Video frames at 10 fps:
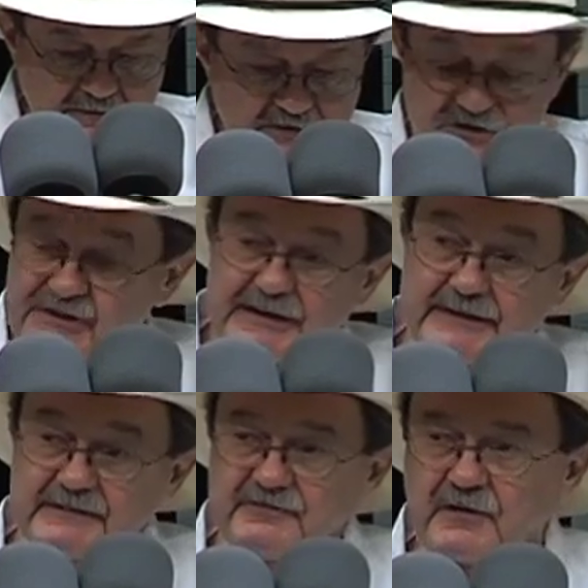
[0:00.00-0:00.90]
But she
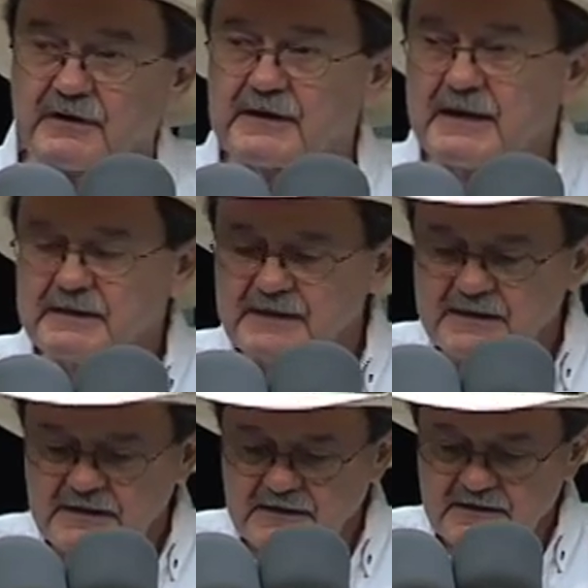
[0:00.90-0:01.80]
did it for
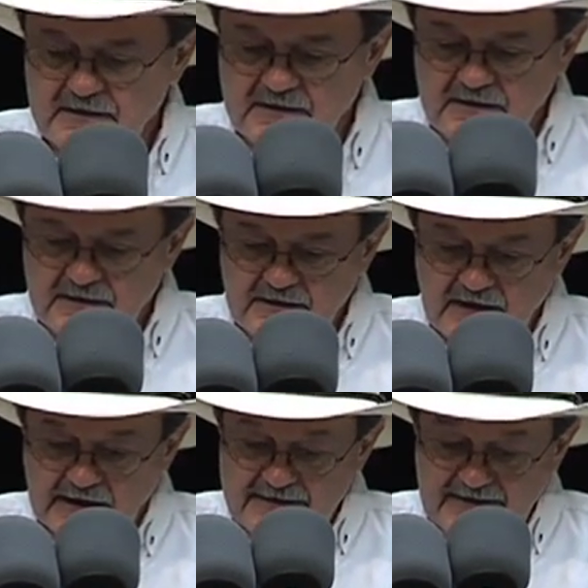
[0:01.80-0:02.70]

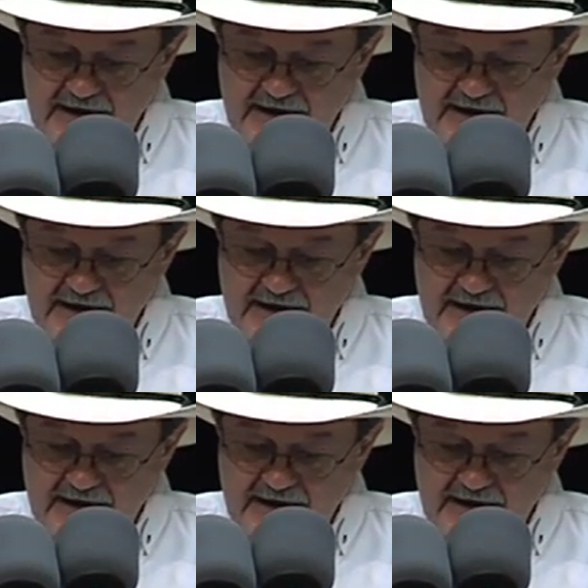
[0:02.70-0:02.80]
11